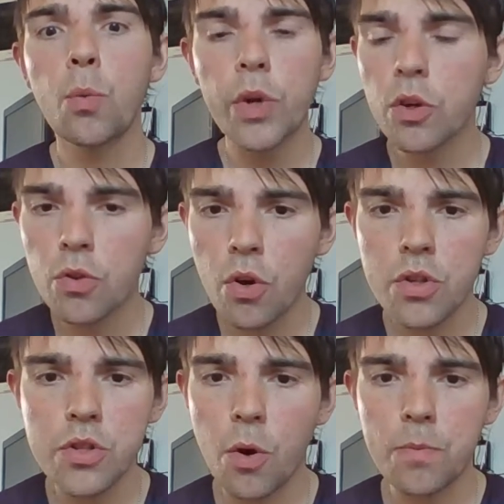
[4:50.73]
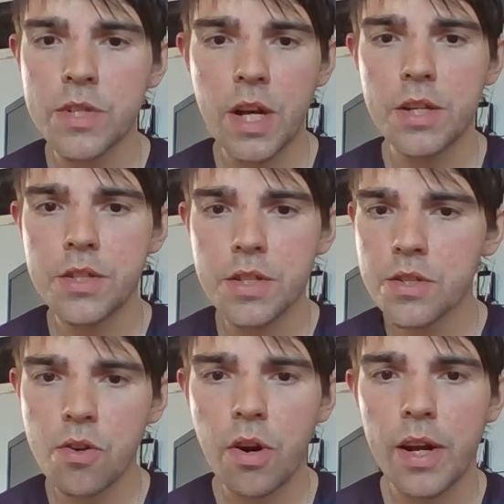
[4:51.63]
we are not a top challenging
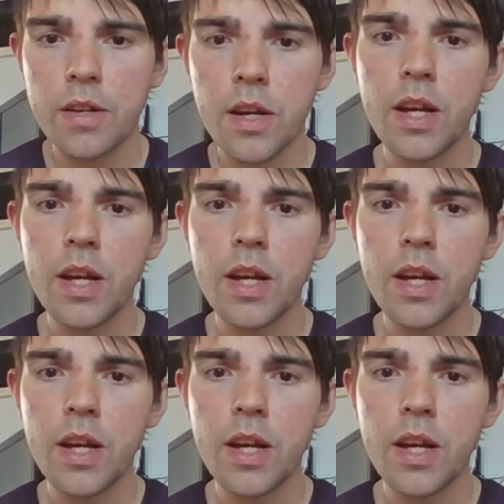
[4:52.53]
side.